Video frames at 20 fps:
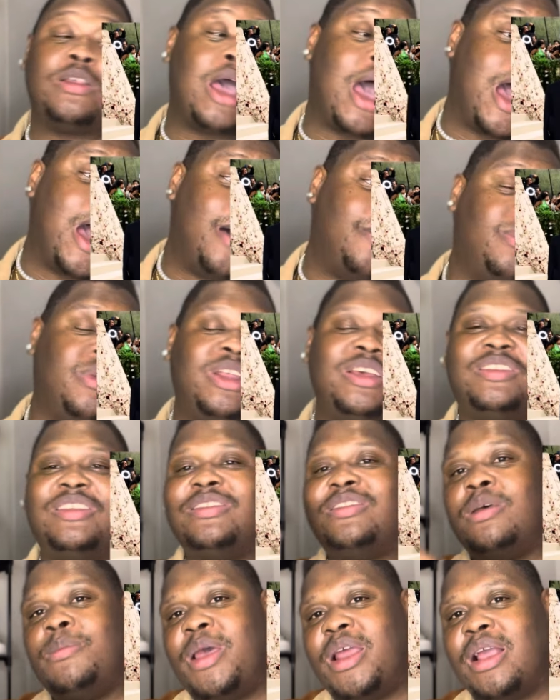Um, this is
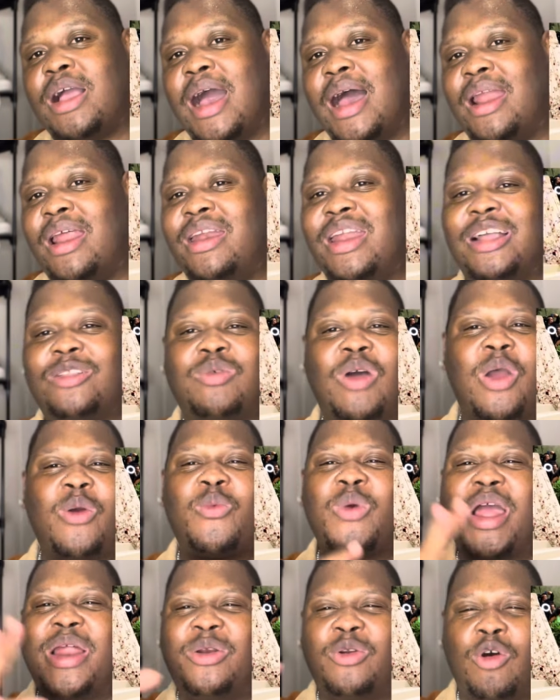the Met Gala, not one
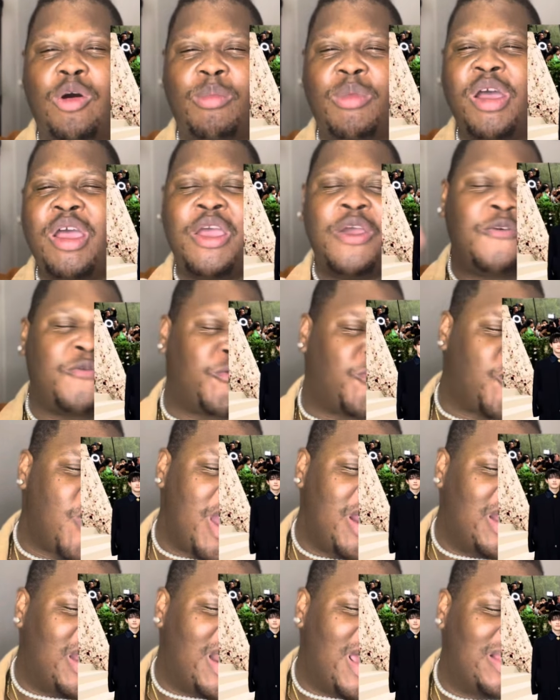random
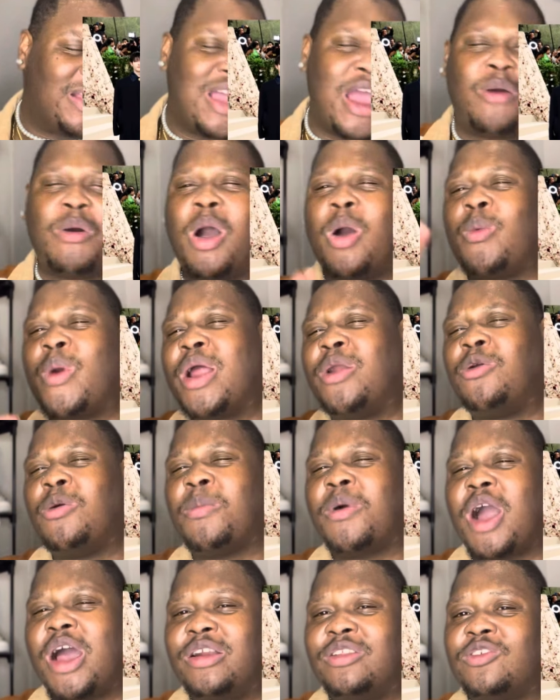Friday night or one random
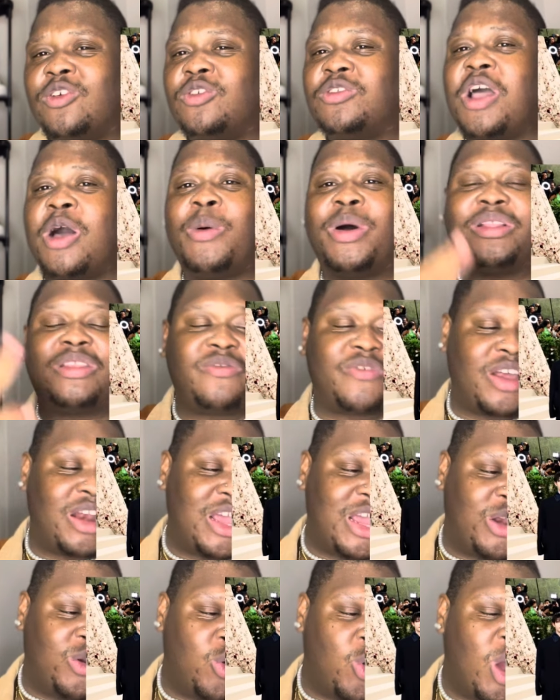concert or whatever
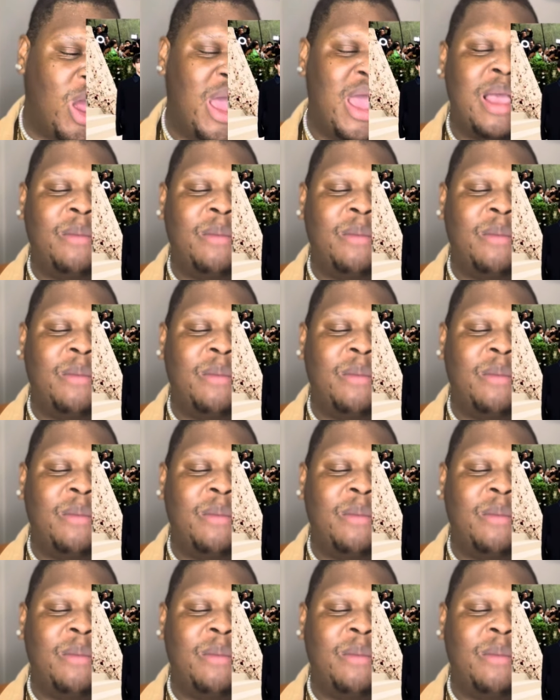they do.